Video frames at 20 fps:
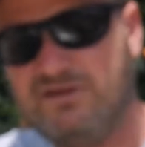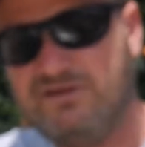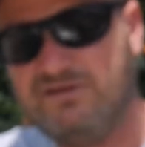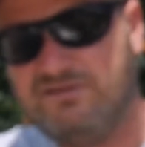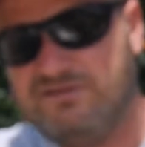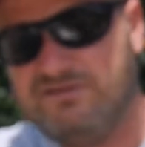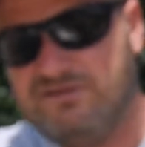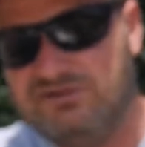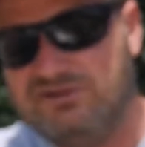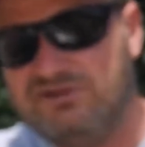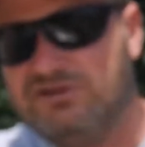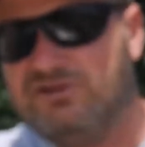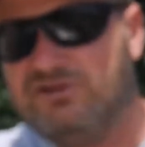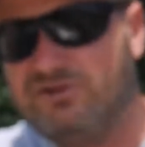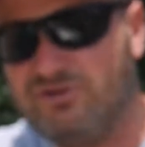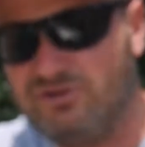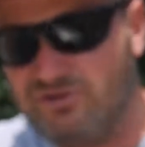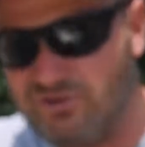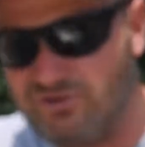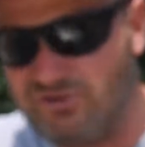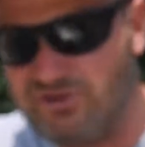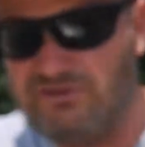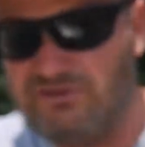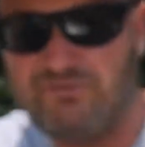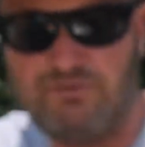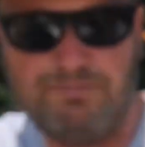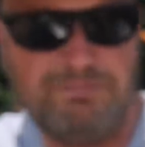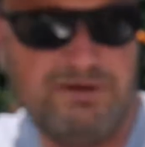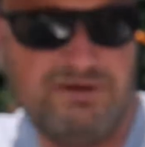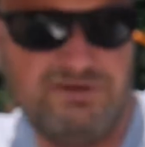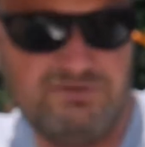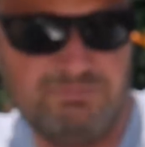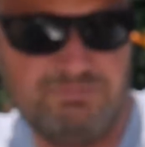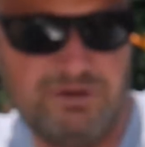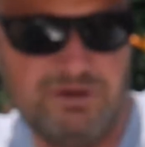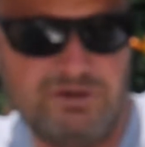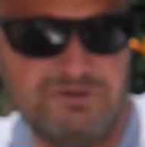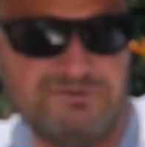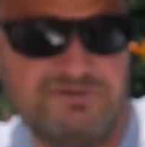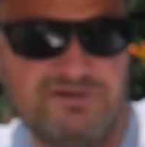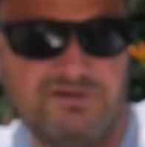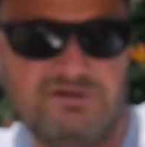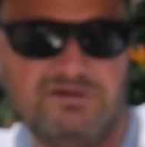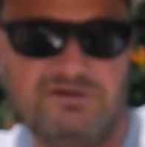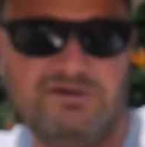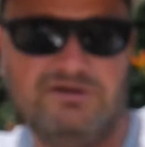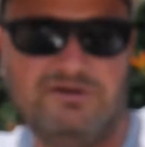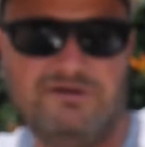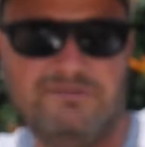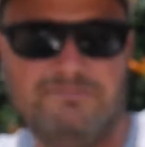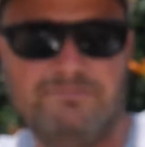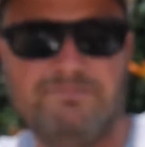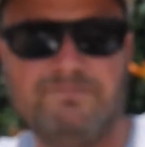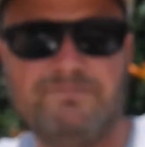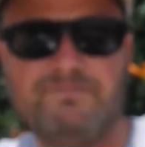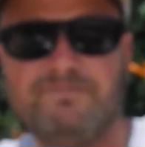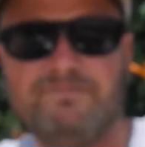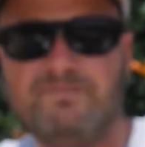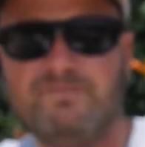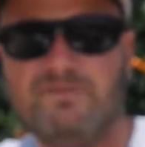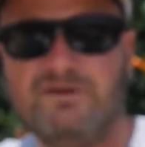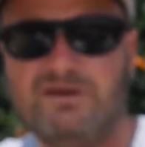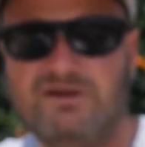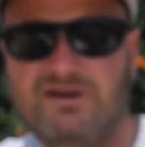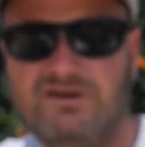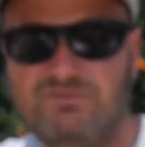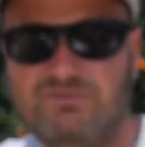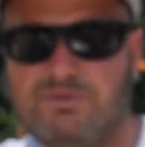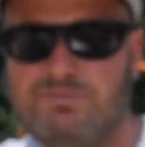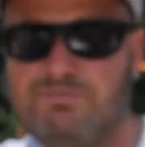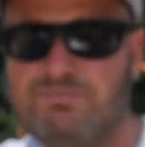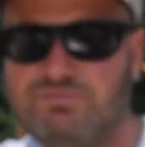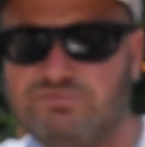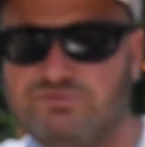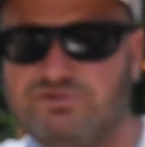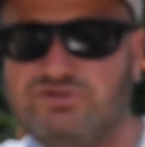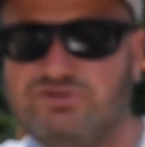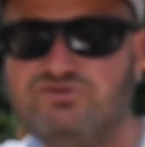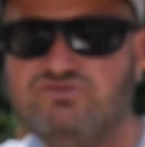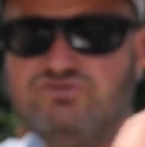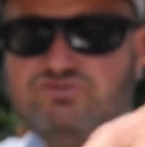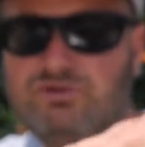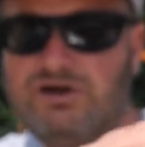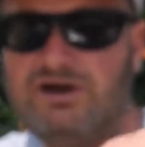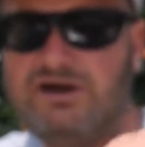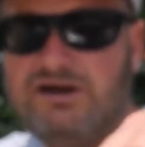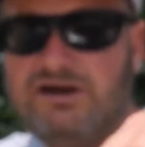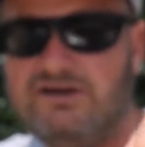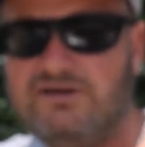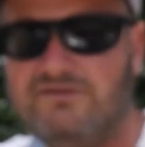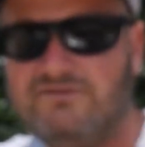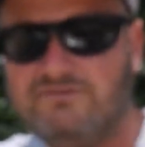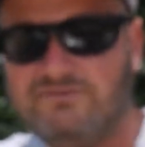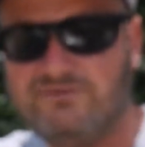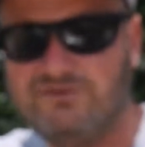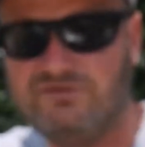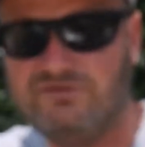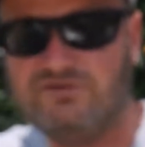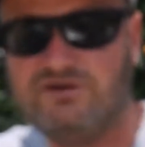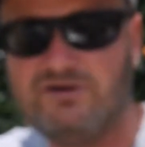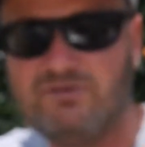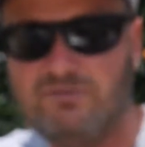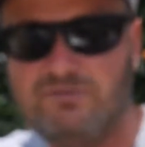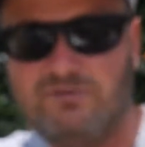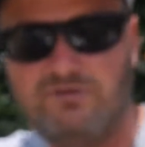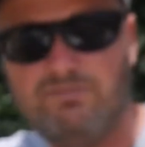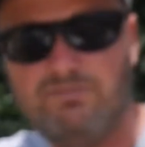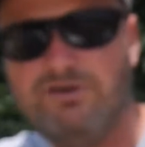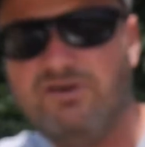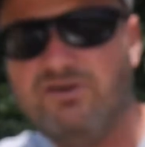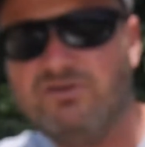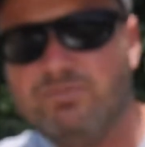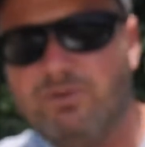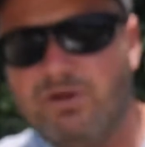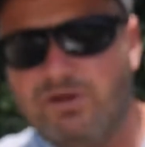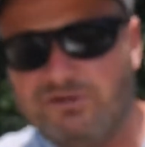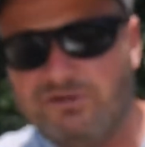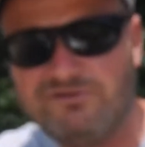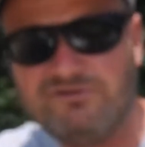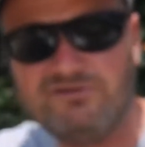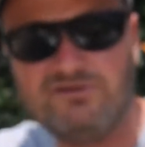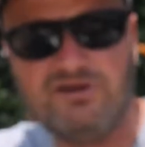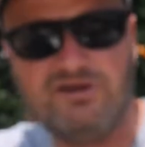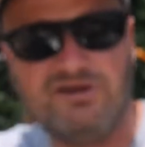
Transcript: Still a little early for base malt. It has to be pretty dry to start with your base malts.